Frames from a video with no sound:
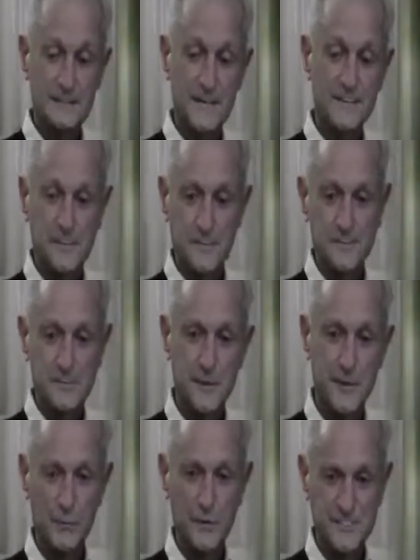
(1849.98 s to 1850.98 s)
And then the
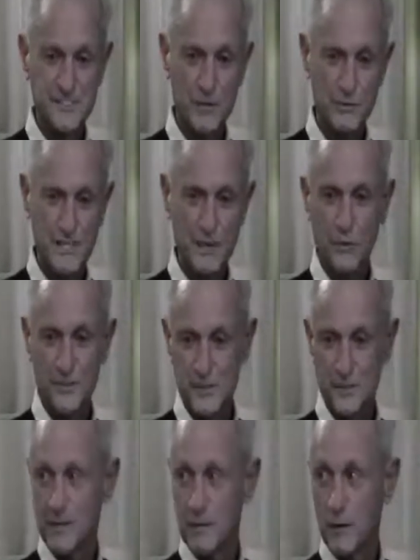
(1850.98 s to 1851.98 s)
spirit which goes there, which are
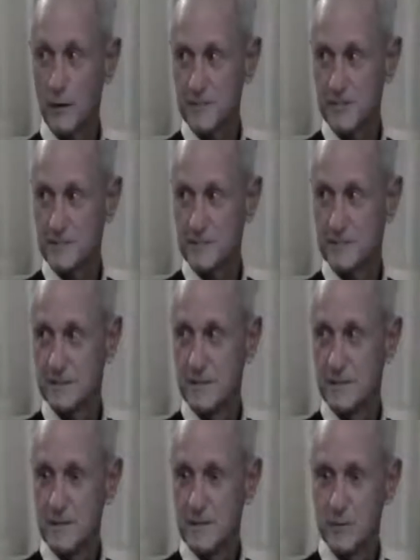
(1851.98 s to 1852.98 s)
the emotions.
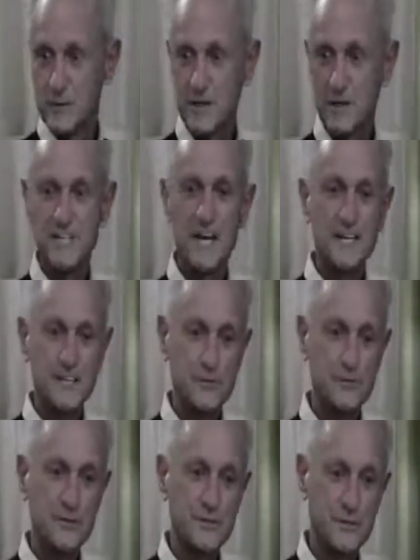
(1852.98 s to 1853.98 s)
Right. Because
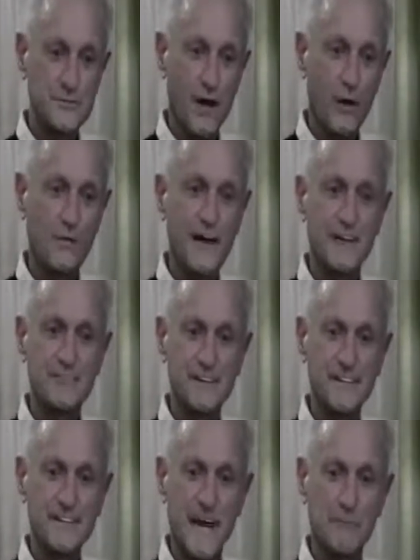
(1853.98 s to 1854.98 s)
you don't have
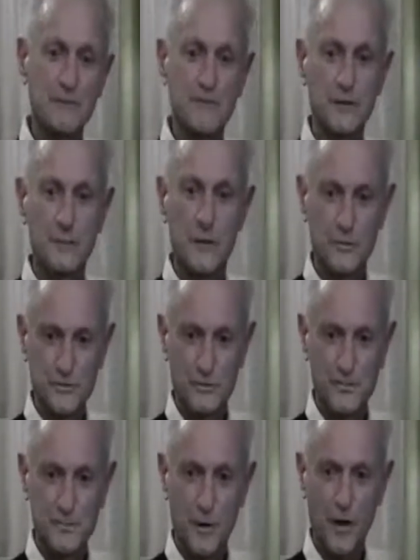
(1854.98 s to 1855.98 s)
any type of an emotional
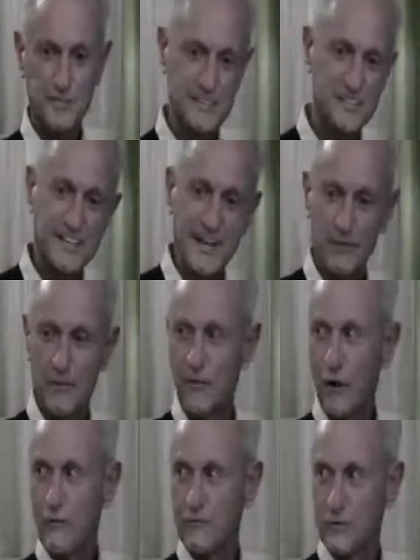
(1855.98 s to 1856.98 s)
response until you have the
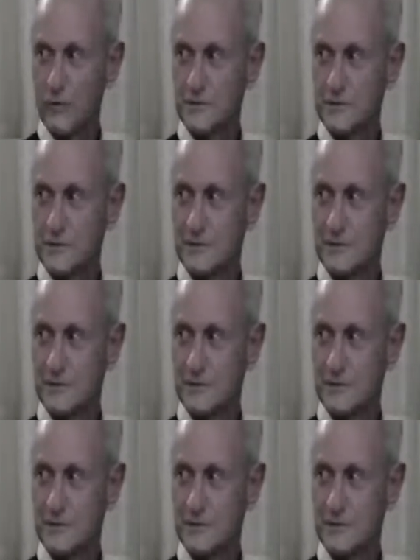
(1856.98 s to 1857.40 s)
thought first.